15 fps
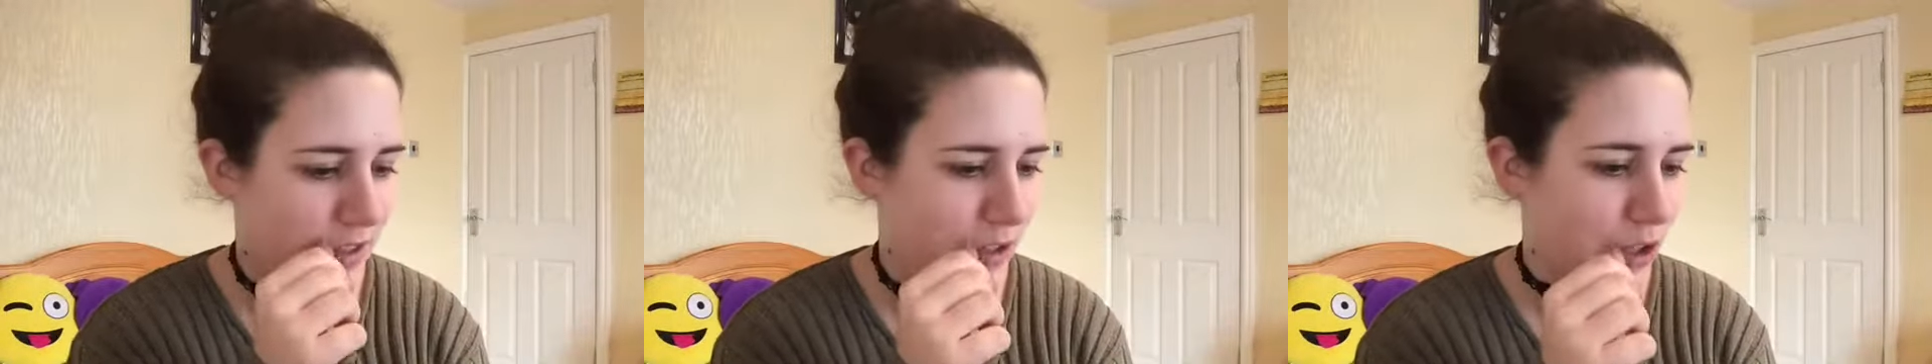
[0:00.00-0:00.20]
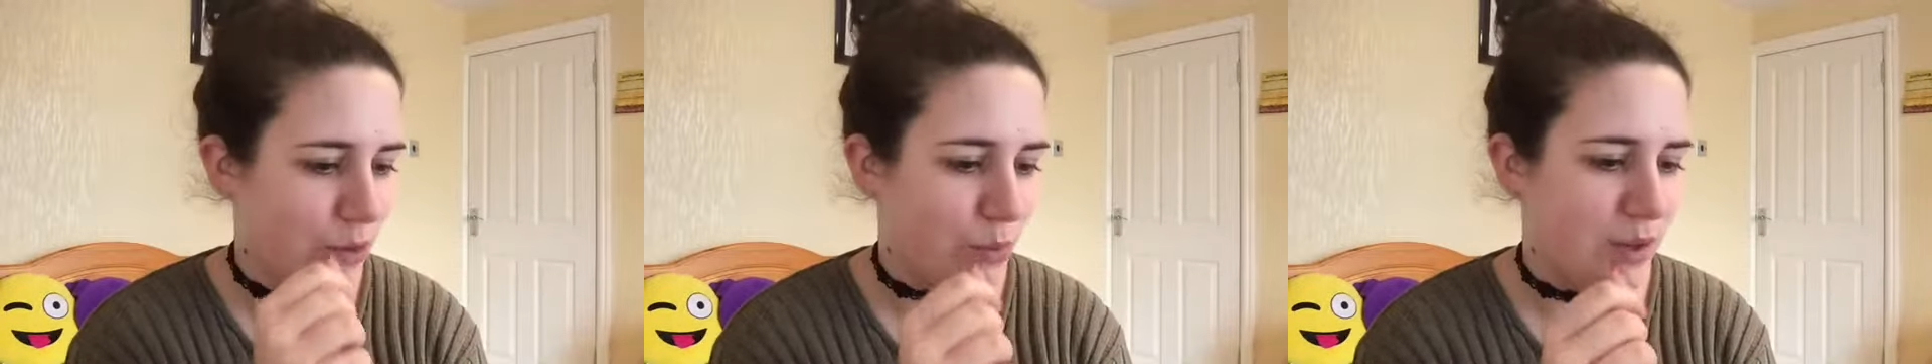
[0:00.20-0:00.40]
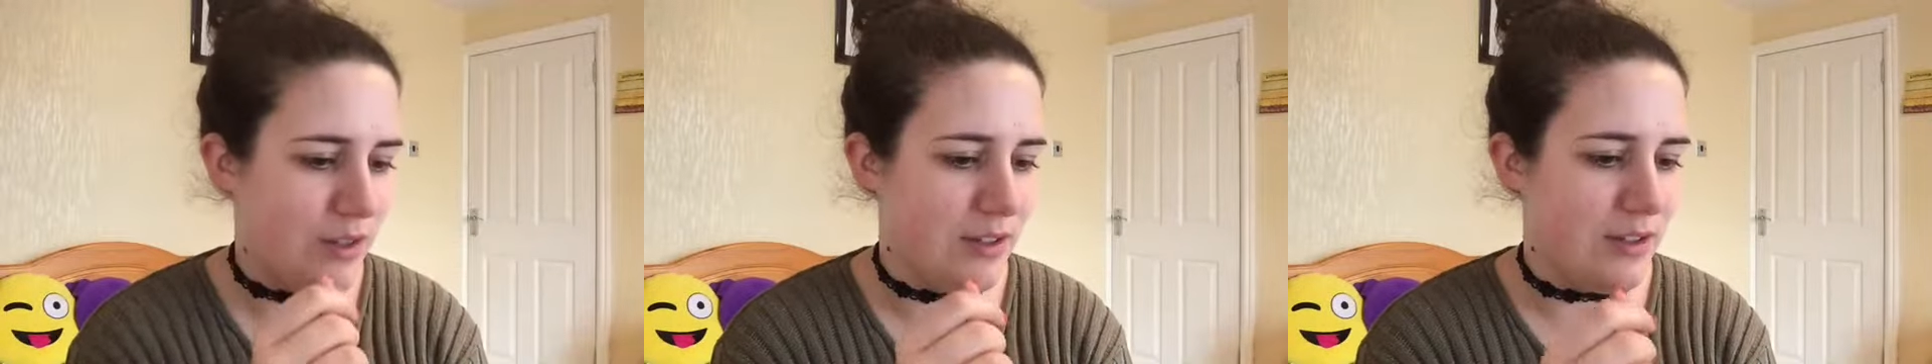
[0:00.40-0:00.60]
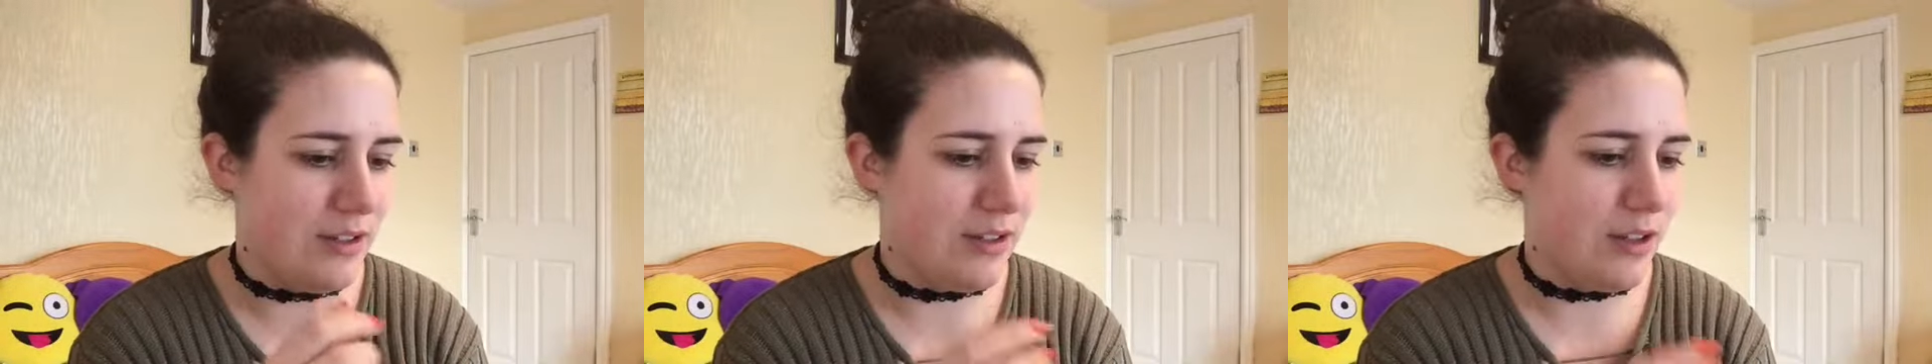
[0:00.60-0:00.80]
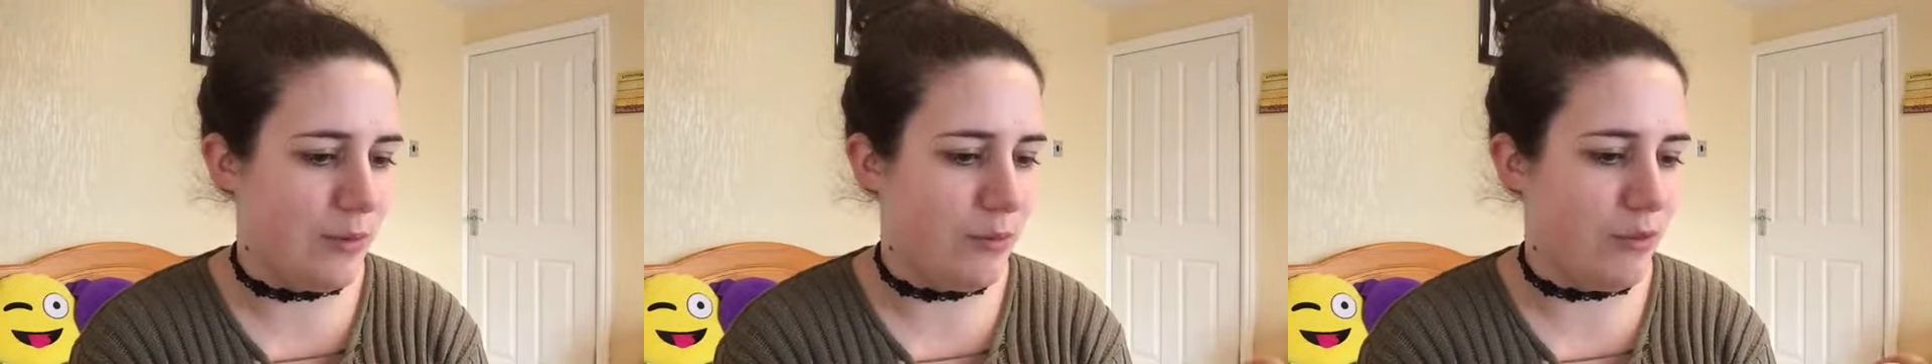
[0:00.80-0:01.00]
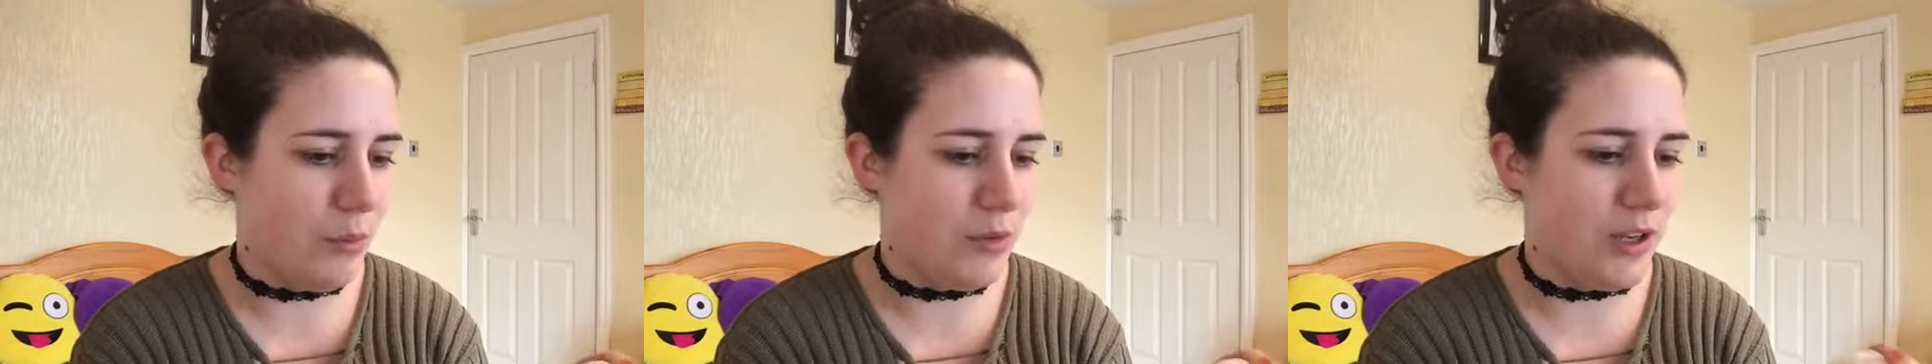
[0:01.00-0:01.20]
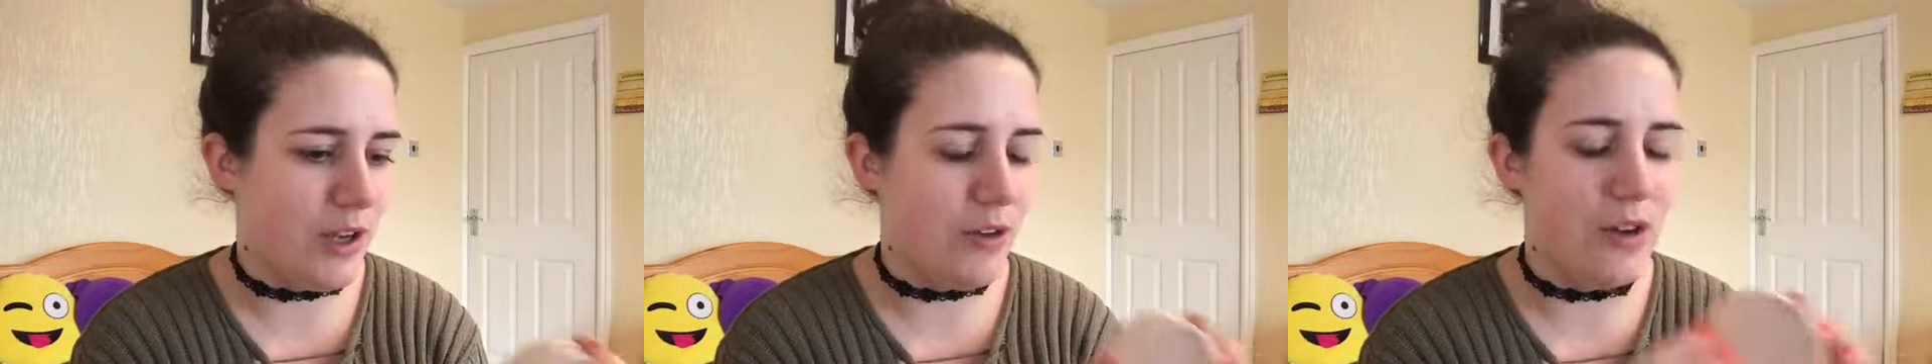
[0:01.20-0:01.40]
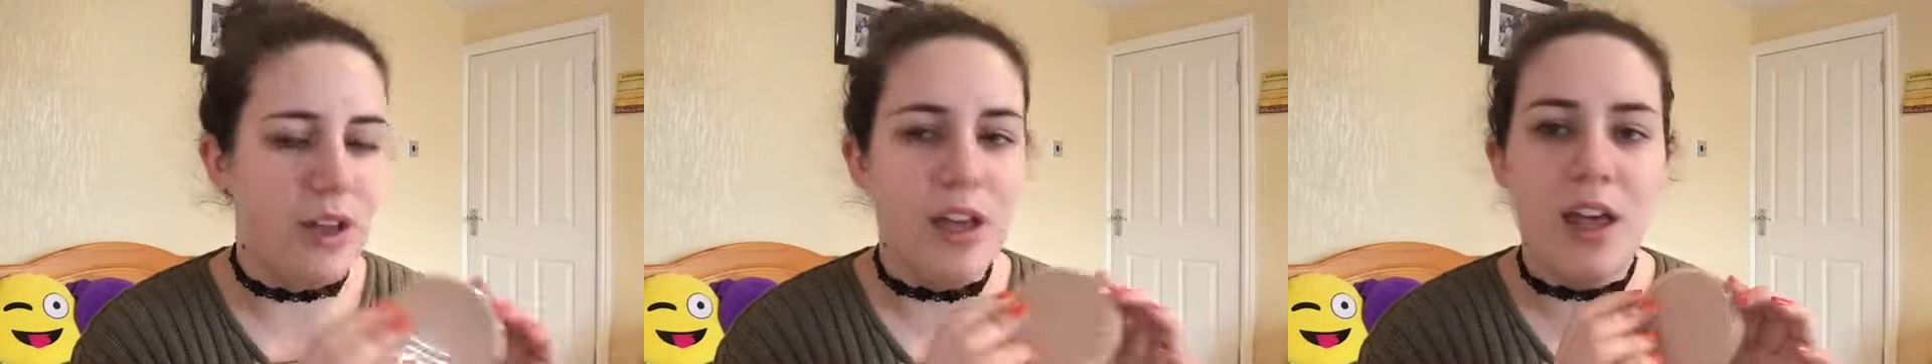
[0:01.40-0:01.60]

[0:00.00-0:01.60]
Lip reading: a new one, this is so rubbed out.